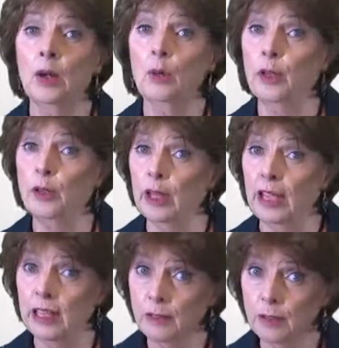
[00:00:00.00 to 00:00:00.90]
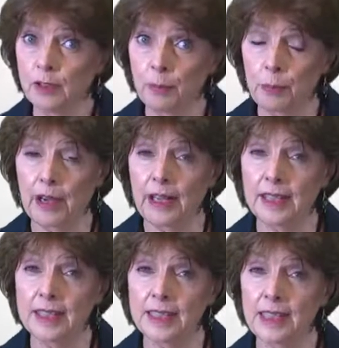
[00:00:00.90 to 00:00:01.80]
With your head full of
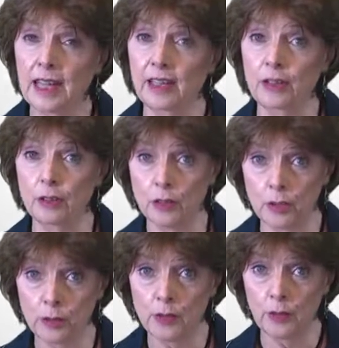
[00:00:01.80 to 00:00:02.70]
brains and your shoes